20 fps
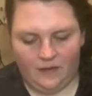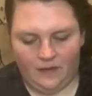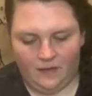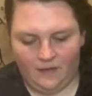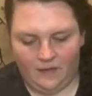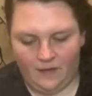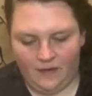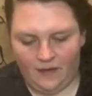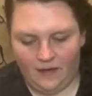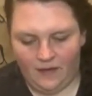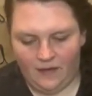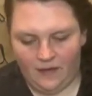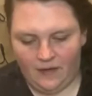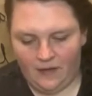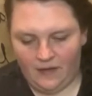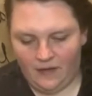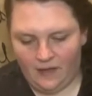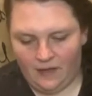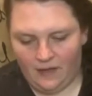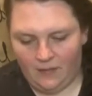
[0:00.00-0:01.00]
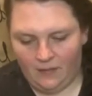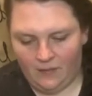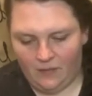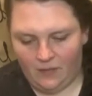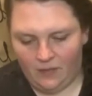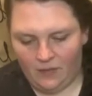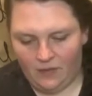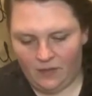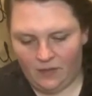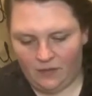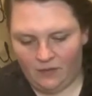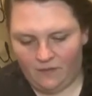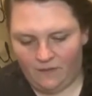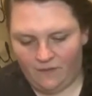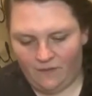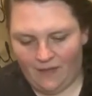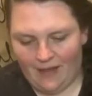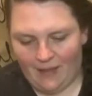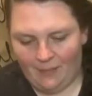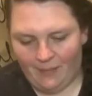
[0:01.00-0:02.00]
Alright, any more little
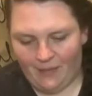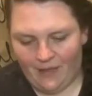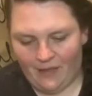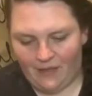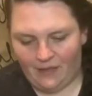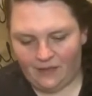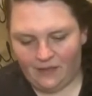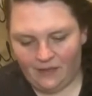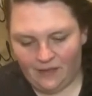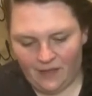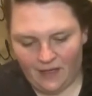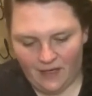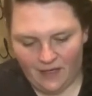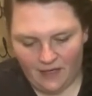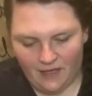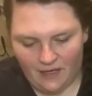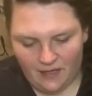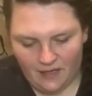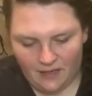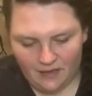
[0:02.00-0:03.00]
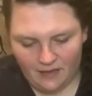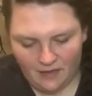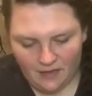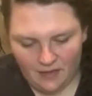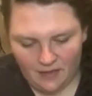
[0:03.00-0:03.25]
flappies, thingies?